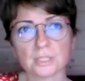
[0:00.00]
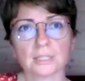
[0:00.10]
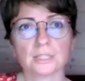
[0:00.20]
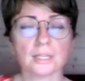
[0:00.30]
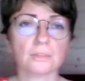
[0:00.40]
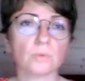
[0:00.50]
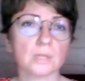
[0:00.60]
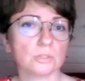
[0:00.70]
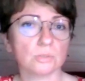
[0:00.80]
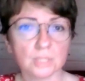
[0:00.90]
and take the
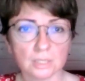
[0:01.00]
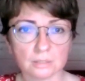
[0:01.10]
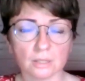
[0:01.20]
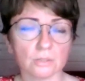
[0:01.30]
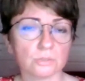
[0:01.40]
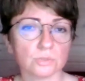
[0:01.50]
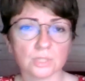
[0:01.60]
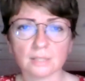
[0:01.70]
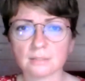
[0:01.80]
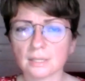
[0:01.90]
ones you need and also
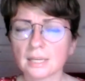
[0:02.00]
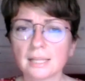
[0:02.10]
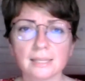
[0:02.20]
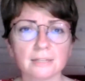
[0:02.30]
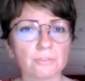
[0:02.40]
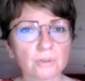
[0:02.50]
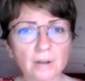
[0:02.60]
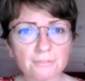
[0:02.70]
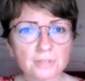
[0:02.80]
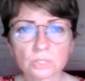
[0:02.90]
take the
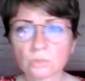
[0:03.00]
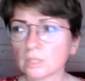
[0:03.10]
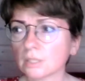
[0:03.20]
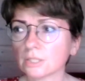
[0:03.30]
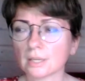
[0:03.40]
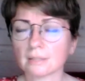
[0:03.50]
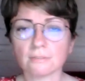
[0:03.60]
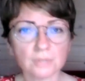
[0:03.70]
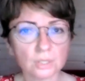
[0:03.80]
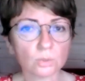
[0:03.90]
infographics you need, take the
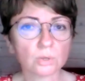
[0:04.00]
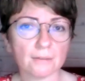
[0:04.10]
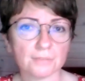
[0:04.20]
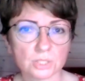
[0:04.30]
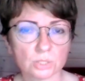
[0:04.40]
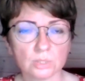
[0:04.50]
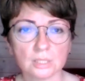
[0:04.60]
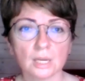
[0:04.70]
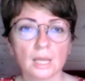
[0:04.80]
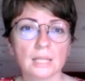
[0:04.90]
video graphics you
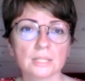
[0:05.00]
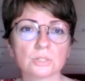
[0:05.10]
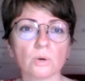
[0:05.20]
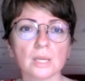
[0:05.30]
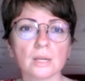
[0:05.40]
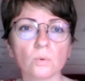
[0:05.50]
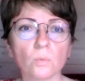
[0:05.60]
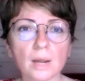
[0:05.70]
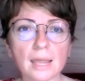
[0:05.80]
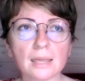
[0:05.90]
need. So in a
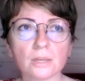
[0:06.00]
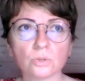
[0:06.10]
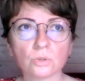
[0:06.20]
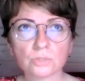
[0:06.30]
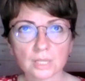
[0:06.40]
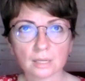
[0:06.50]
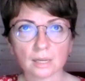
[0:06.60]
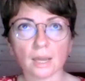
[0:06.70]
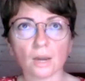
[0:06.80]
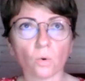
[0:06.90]
way, you don't take
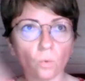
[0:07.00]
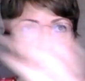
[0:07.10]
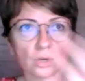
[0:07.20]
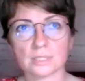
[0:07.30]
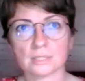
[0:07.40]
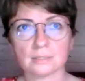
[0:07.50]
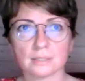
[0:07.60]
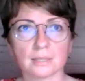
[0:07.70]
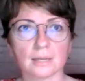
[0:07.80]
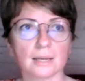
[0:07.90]
a course
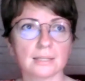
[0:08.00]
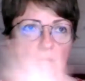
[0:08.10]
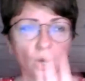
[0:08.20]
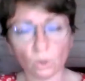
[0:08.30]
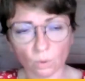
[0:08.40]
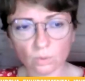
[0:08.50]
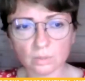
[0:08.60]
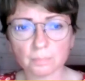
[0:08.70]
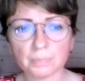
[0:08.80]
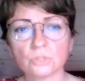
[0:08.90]
as a
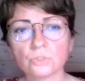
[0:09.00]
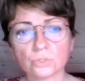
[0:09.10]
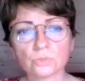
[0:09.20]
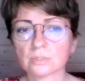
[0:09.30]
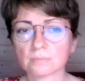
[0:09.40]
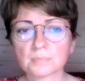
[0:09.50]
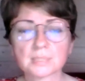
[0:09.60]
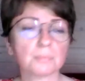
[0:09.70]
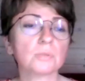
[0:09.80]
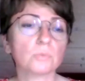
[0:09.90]
whole, but you choose
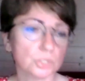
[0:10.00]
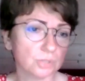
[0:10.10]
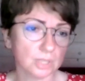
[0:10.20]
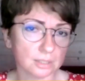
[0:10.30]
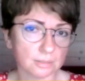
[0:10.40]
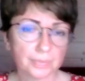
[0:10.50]
something what you need.